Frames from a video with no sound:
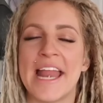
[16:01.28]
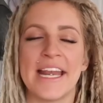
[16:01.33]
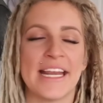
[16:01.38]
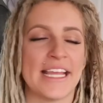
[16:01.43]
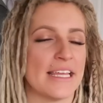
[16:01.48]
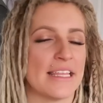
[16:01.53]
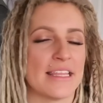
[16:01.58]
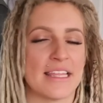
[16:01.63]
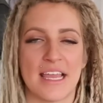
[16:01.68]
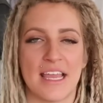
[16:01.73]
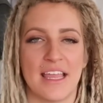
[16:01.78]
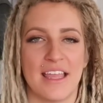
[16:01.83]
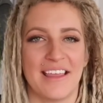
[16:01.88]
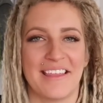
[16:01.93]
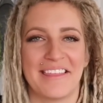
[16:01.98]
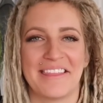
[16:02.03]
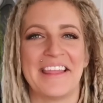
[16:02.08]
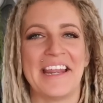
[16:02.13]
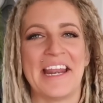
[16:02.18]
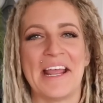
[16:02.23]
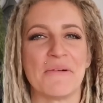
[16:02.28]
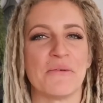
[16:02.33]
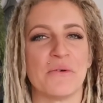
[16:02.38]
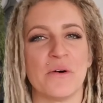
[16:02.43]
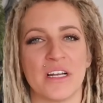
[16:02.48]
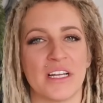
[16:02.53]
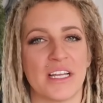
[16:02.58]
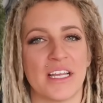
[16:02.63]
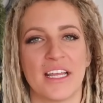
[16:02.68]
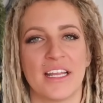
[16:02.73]
anything that I
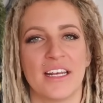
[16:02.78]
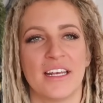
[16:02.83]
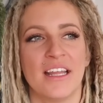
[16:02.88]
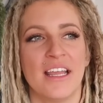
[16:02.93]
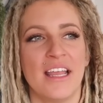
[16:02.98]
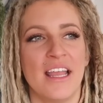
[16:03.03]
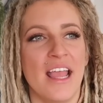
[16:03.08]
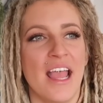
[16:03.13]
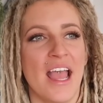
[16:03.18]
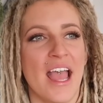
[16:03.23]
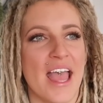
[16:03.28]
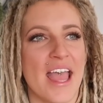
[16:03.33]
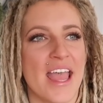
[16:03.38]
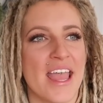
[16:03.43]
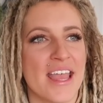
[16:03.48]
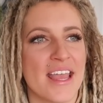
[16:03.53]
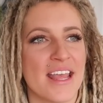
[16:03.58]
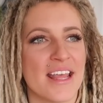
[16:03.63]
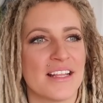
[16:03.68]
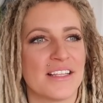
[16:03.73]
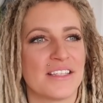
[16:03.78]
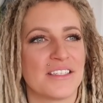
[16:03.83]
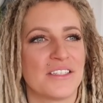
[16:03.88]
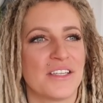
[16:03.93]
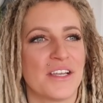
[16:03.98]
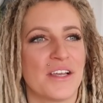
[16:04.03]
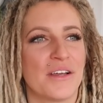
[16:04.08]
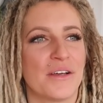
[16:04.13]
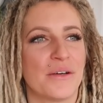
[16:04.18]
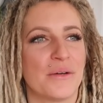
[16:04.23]
wanted. And
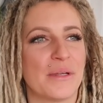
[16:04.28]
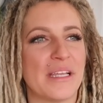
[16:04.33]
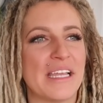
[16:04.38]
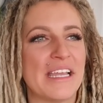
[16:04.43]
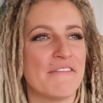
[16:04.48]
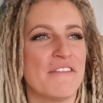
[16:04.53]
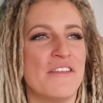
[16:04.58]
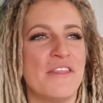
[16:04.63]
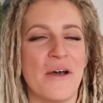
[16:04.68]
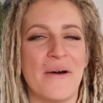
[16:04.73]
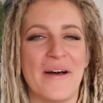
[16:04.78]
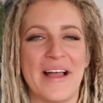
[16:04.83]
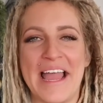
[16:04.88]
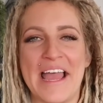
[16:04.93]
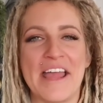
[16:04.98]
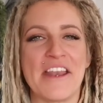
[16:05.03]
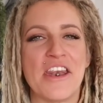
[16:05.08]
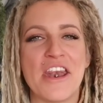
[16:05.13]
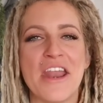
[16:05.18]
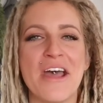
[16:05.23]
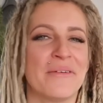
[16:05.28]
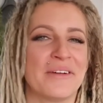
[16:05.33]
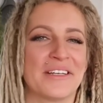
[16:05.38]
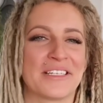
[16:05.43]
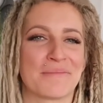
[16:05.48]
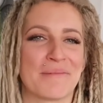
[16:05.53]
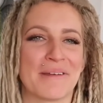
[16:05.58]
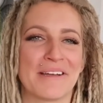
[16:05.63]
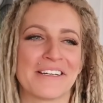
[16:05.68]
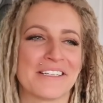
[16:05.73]
so even though I had no
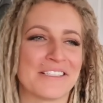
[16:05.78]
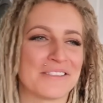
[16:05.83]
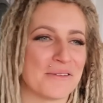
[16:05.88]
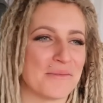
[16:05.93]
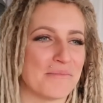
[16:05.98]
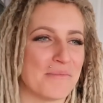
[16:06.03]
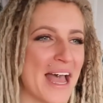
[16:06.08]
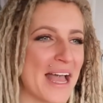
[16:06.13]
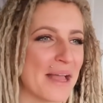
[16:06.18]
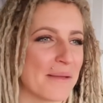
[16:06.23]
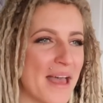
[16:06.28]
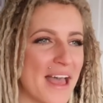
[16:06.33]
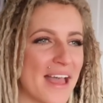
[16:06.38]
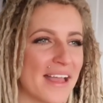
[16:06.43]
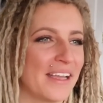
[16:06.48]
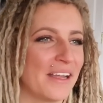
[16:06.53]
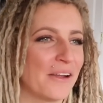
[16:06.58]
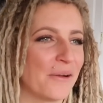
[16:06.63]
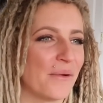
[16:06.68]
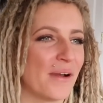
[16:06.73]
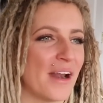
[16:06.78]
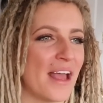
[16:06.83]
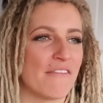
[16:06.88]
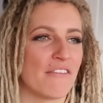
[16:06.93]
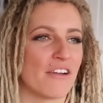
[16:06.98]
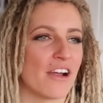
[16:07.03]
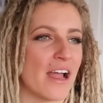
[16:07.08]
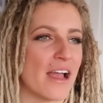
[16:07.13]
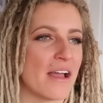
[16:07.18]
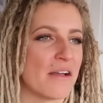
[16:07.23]
experience with backpacking or
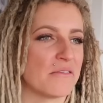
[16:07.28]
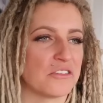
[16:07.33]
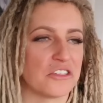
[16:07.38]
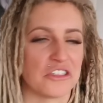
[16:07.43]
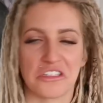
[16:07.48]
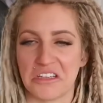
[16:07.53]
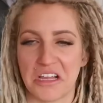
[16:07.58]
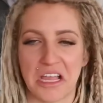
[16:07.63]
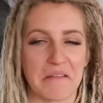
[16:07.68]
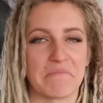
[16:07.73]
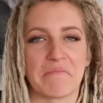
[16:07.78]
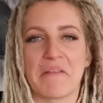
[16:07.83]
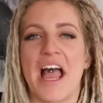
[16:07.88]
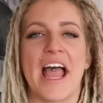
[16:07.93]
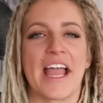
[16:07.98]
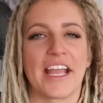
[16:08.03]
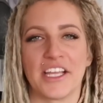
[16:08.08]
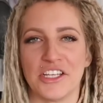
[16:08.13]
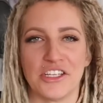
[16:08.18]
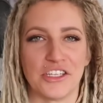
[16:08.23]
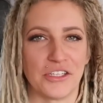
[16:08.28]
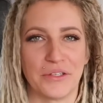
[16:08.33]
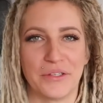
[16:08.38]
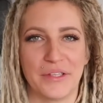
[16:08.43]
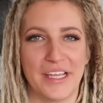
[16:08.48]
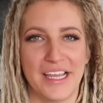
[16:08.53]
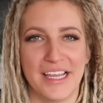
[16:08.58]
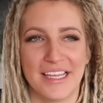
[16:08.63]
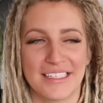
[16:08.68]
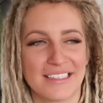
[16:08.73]
whatever, I was just like, I can do
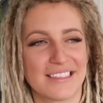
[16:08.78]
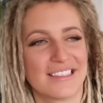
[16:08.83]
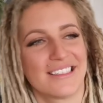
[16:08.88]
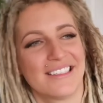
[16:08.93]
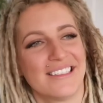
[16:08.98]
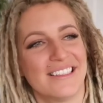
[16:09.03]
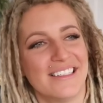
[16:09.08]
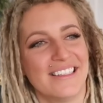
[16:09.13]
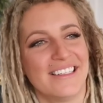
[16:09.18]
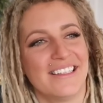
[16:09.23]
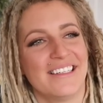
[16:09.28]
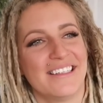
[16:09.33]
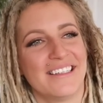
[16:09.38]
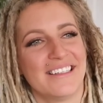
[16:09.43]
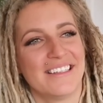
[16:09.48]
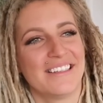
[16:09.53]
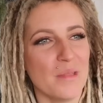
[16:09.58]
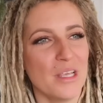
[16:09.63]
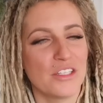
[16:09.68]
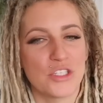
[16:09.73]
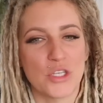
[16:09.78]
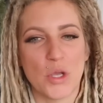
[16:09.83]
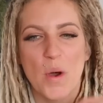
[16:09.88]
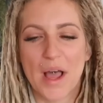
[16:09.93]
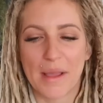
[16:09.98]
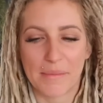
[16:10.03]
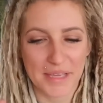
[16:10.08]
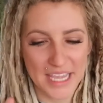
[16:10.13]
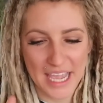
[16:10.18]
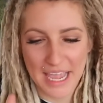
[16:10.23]
this. So
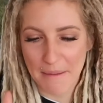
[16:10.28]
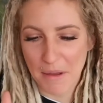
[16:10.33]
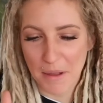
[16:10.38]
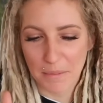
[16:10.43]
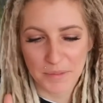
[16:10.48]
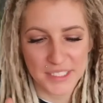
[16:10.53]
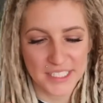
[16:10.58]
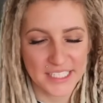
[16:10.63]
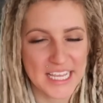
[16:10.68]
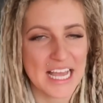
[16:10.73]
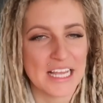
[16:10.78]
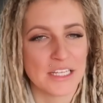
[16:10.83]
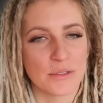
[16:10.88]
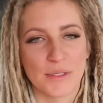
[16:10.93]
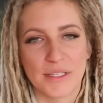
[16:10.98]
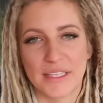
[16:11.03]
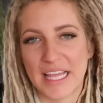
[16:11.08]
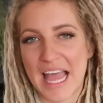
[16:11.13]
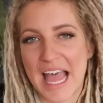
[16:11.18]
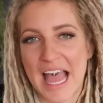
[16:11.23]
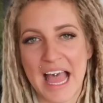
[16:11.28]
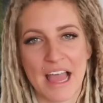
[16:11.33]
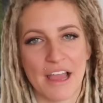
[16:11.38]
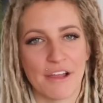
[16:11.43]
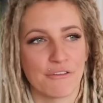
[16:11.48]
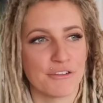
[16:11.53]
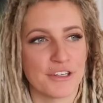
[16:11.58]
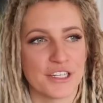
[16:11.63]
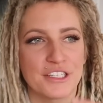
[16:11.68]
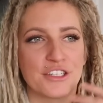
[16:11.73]
I became obsessed with
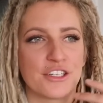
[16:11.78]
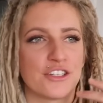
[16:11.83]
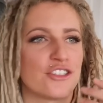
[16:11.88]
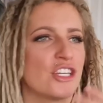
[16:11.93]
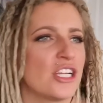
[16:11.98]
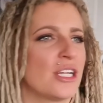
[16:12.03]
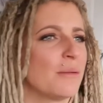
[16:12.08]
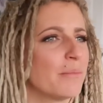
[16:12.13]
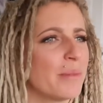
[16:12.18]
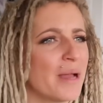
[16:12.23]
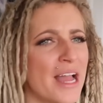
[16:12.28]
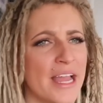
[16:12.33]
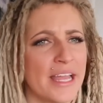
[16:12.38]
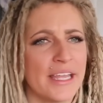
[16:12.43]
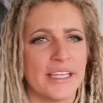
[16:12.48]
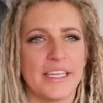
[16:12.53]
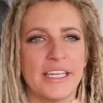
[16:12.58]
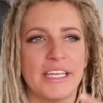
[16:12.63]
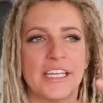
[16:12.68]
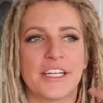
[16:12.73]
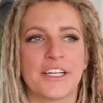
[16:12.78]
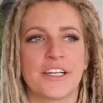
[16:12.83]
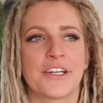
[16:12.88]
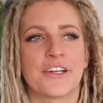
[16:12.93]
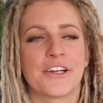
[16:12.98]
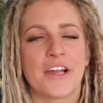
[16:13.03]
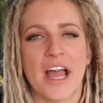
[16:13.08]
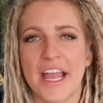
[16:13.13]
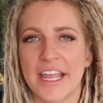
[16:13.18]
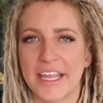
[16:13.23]
that, researching, buying
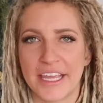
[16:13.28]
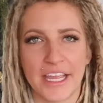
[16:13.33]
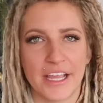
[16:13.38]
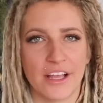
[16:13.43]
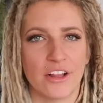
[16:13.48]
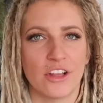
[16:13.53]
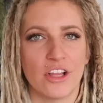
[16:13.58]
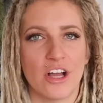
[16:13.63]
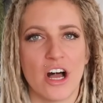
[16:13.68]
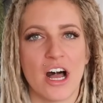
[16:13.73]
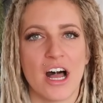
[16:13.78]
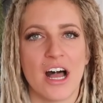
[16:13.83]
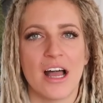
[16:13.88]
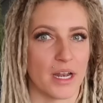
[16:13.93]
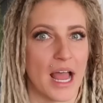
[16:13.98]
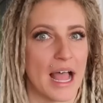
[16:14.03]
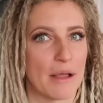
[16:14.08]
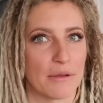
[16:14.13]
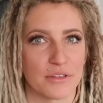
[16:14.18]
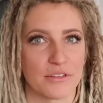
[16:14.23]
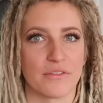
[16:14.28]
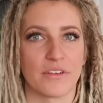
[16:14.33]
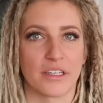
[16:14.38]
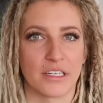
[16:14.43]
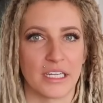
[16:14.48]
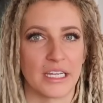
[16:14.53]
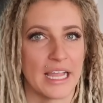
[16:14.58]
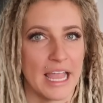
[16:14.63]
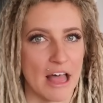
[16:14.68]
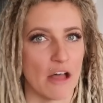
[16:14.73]
gear, hiking a lot. I was
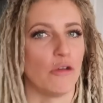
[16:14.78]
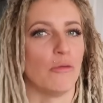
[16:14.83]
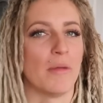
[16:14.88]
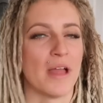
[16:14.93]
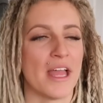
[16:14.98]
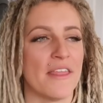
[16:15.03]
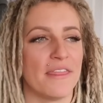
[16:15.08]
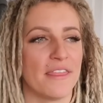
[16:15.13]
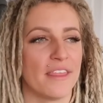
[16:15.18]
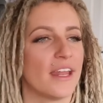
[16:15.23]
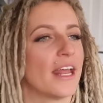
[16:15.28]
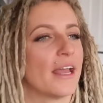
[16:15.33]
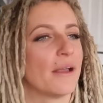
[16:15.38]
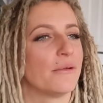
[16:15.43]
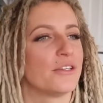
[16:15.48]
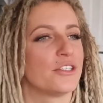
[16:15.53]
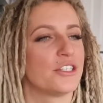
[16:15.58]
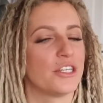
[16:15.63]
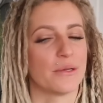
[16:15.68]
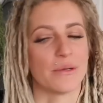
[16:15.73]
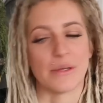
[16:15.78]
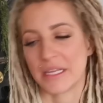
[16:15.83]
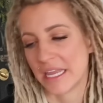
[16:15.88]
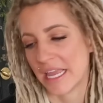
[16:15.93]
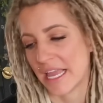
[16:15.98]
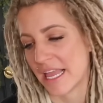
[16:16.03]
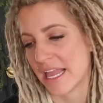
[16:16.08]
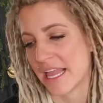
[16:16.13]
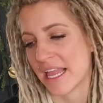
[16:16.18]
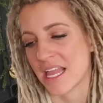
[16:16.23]
fucking hell bent that I was doing
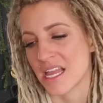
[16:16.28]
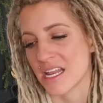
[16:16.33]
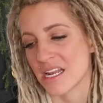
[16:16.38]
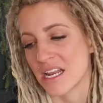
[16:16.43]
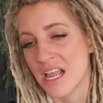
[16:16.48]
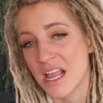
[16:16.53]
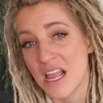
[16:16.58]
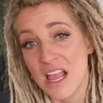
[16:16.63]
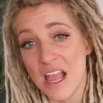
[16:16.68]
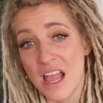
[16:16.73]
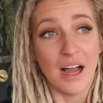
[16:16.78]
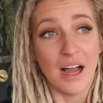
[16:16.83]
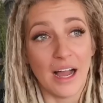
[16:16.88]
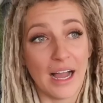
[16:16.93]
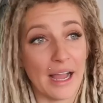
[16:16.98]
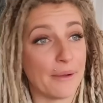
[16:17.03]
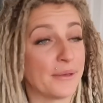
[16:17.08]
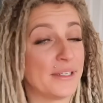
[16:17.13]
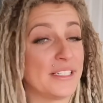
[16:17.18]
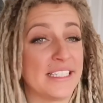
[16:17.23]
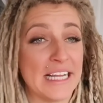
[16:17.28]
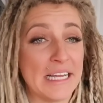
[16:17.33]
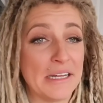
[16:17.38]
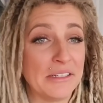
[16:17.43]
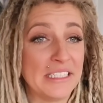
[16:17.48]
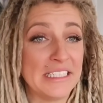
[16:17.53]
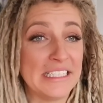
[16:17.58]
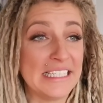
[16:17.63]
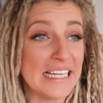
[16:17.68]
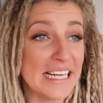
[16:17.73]
it and I went
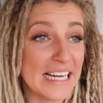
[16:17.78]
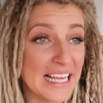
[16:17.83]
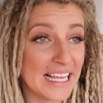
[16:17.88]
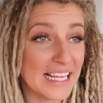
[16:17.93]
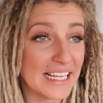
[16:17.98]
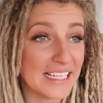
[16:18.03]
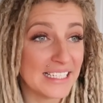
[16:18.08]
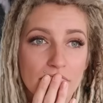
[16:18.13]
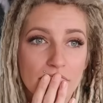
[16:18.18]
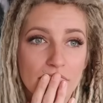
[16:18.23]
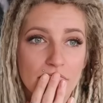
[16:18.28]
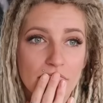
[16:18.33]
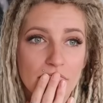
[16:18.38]
down and did it.